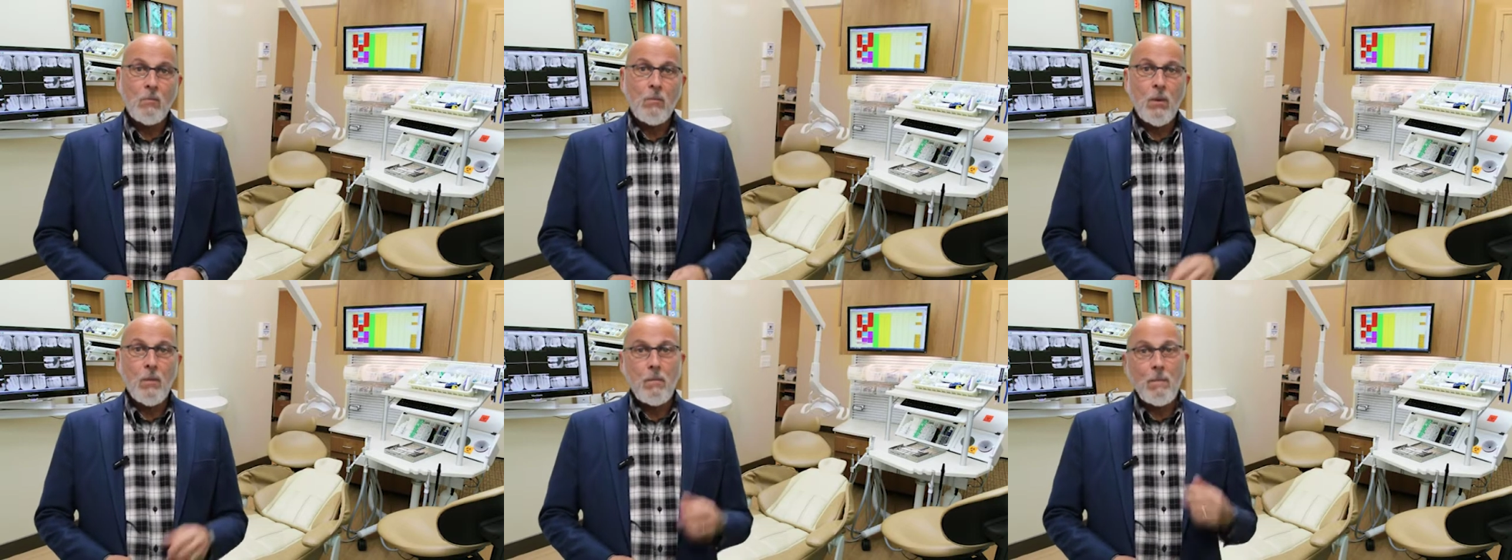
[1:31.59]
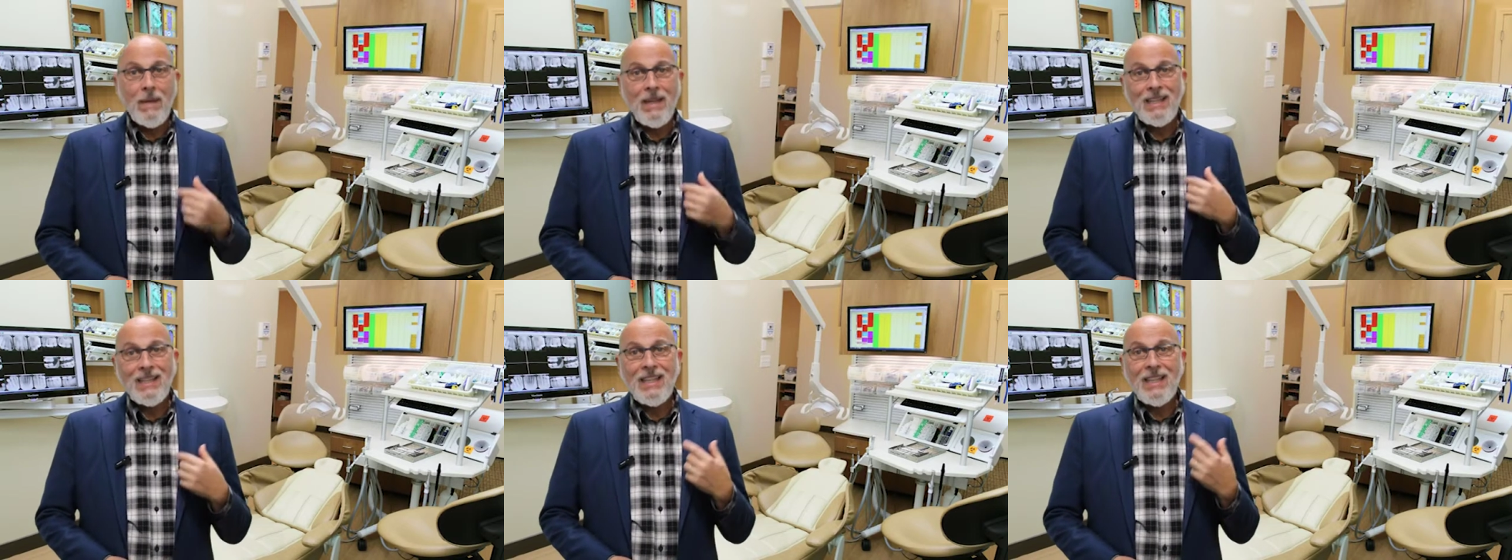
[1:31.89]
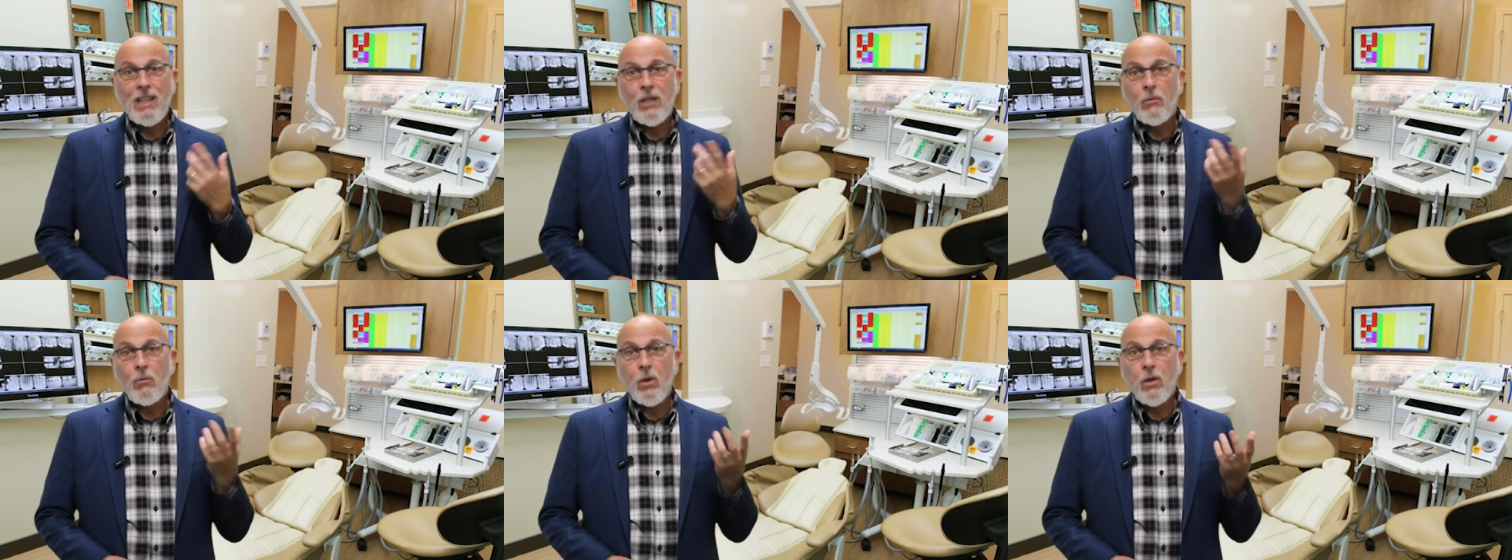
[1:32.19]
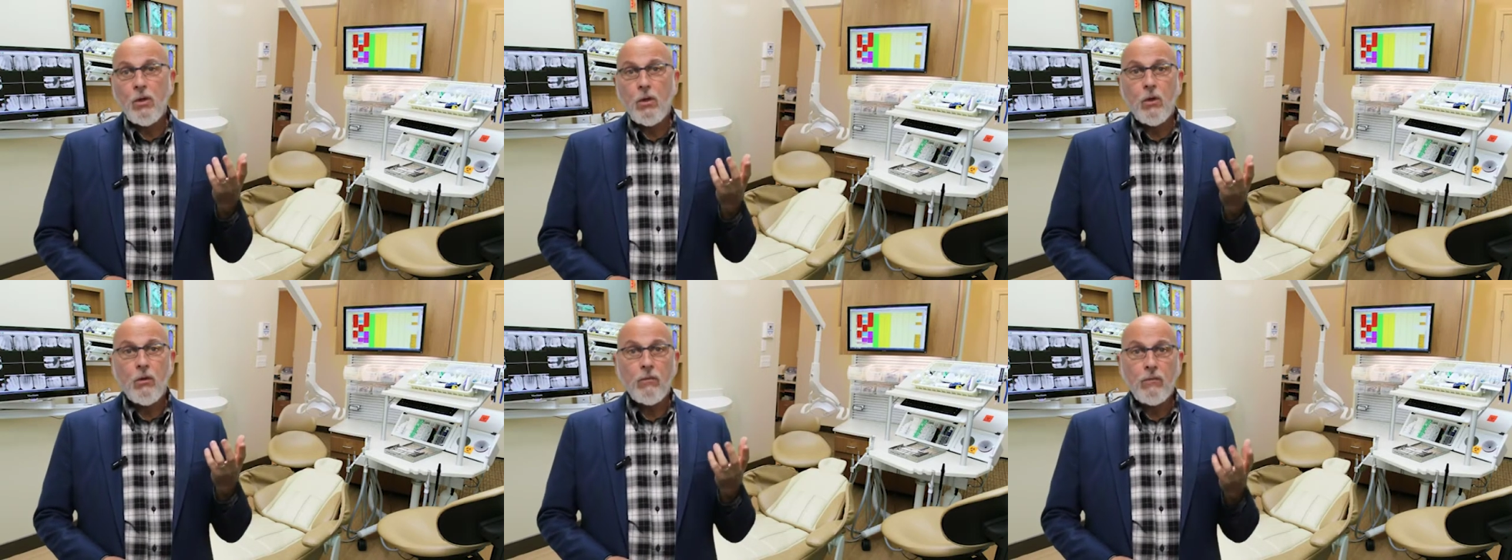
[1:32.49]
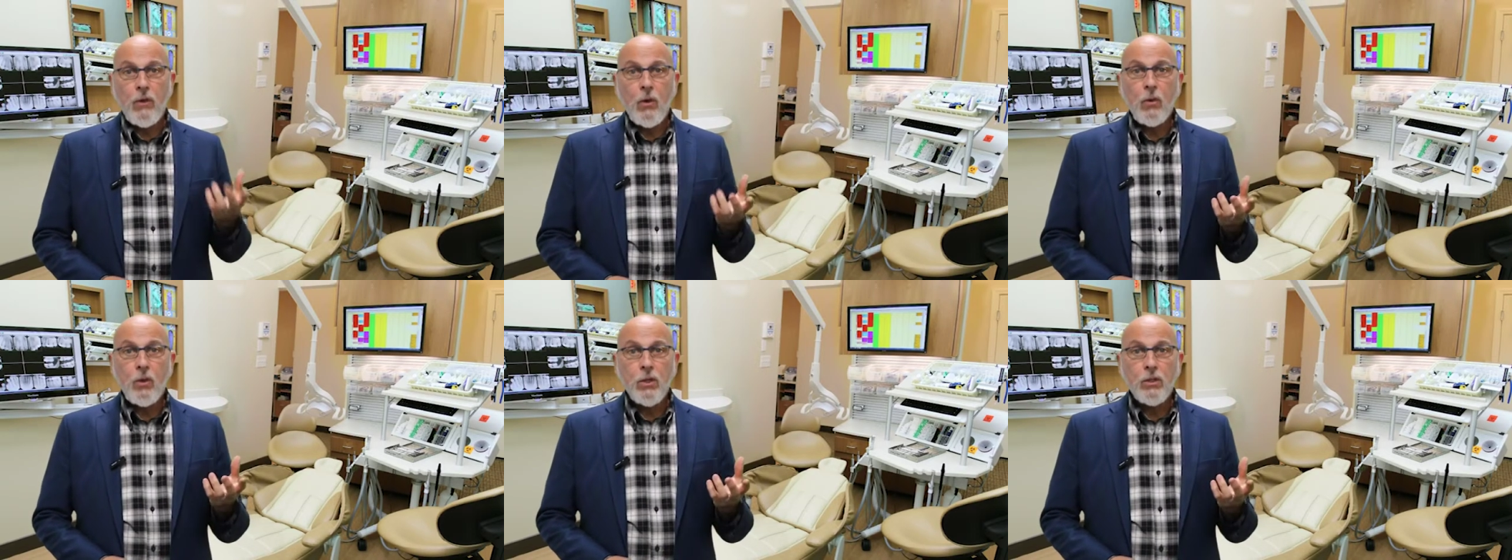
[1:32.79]
But mainly they want you to
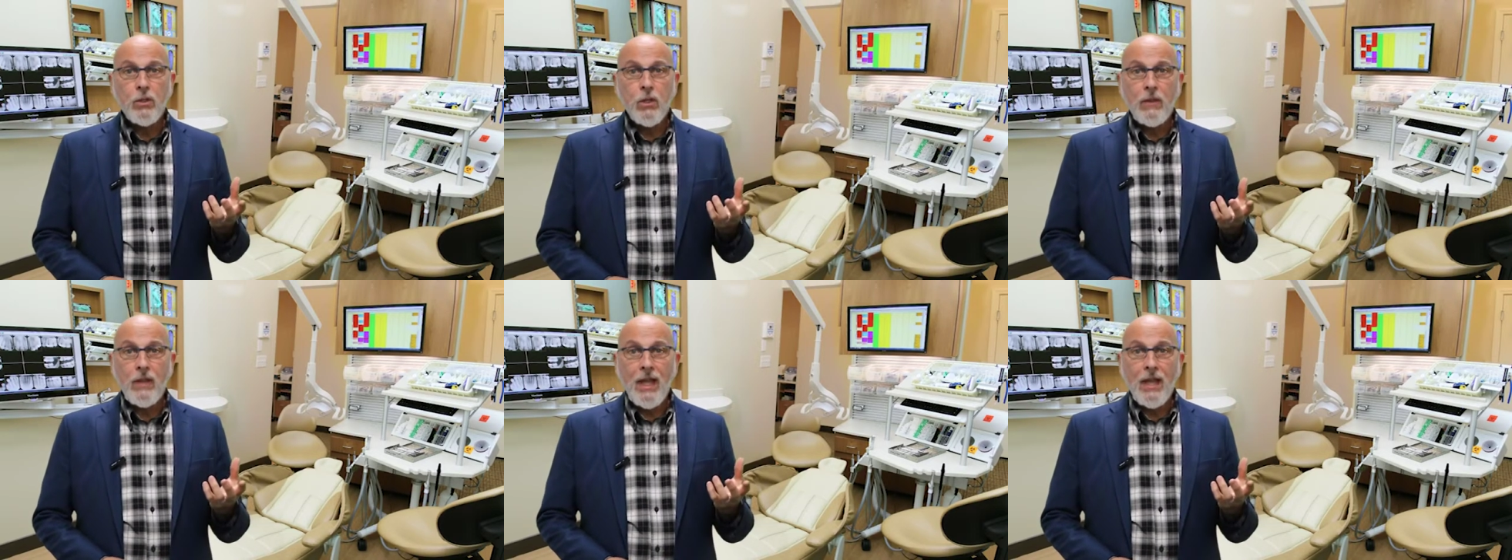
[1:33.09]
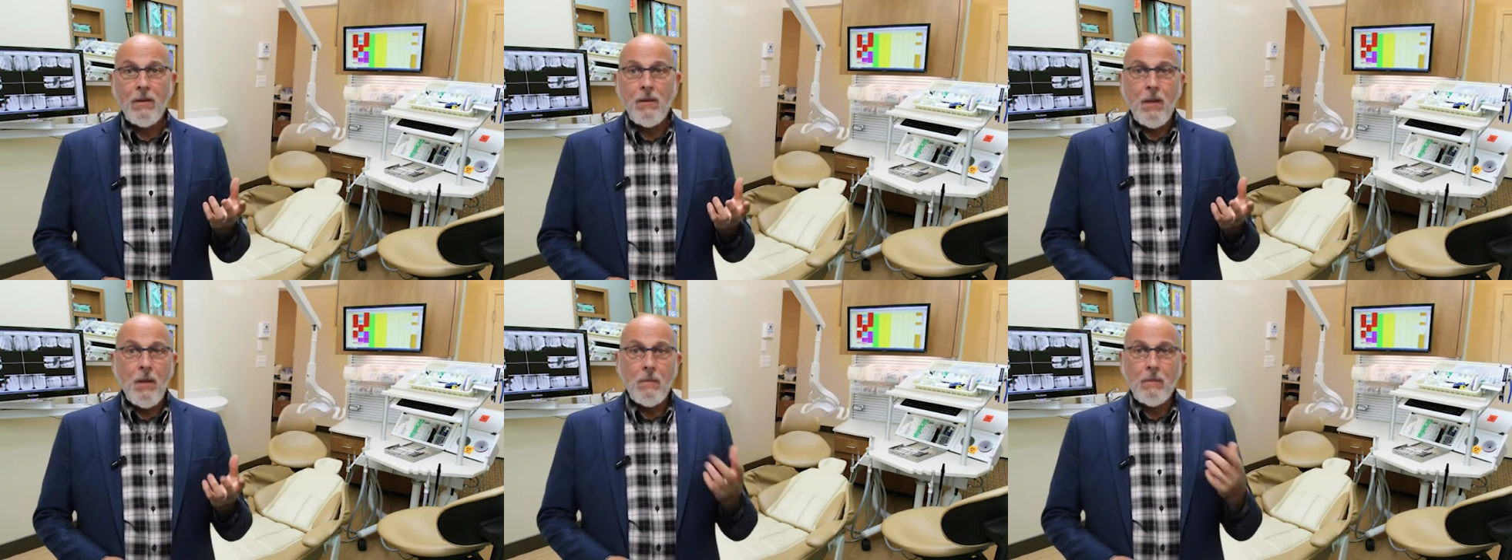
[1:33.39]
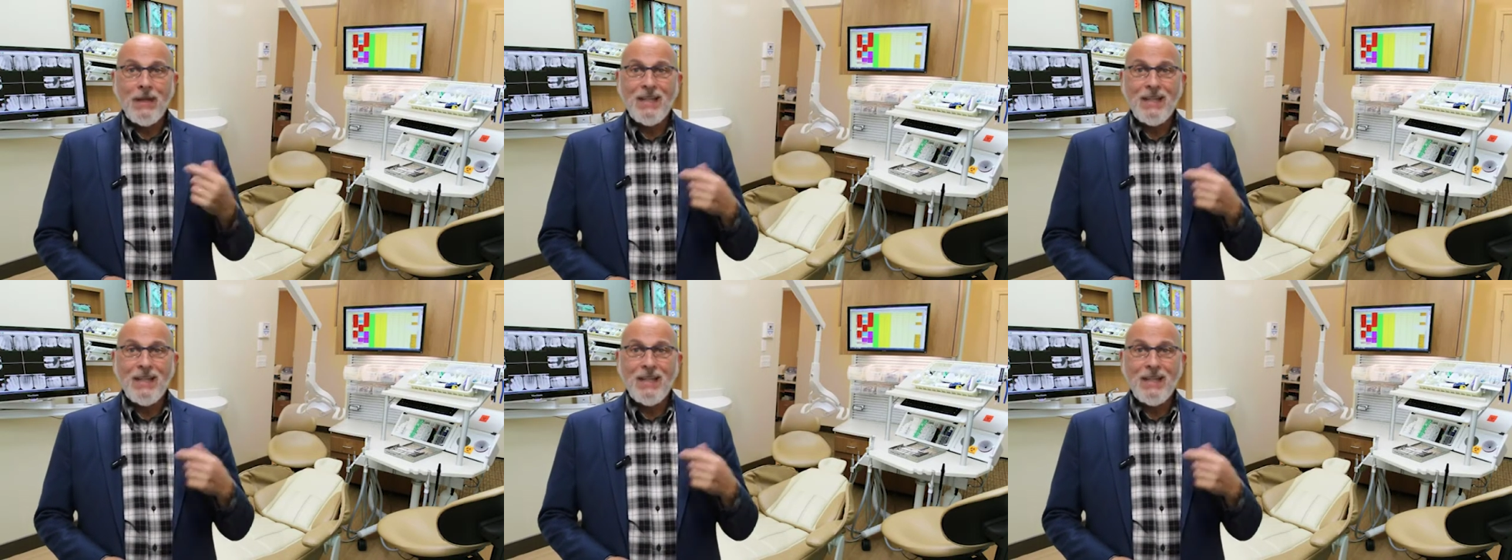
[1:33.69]
focus on that